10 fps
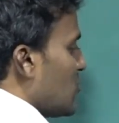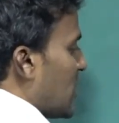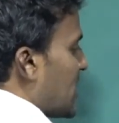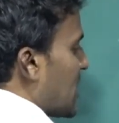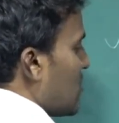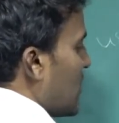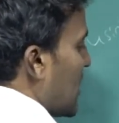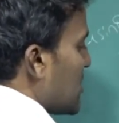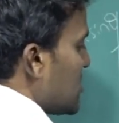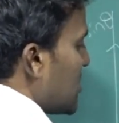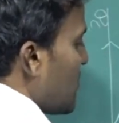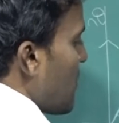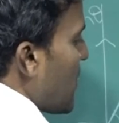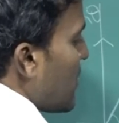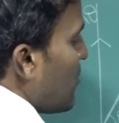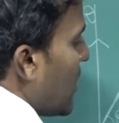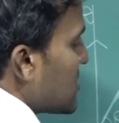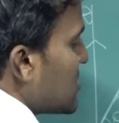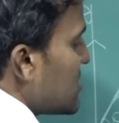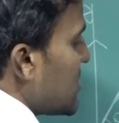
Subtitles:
vertical velocity, mass is